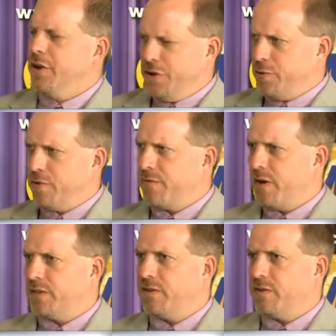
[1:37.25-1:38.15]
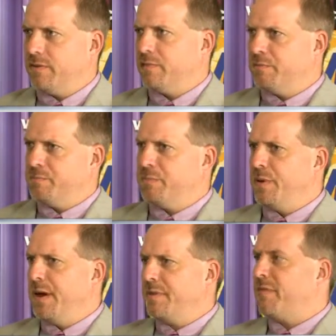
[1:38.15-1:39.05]
you're referring to the
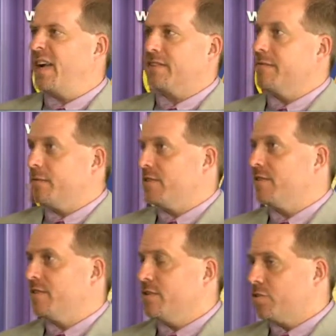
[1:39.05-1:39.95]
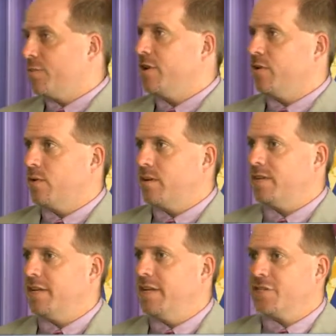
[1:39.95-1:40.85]
fact that, for instance, a distributed
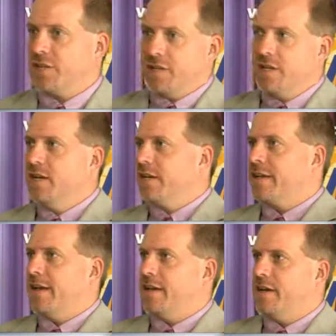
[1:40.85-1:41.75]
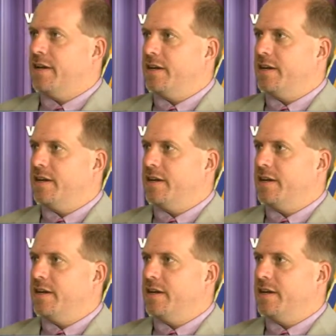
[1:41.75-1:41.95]
organization can,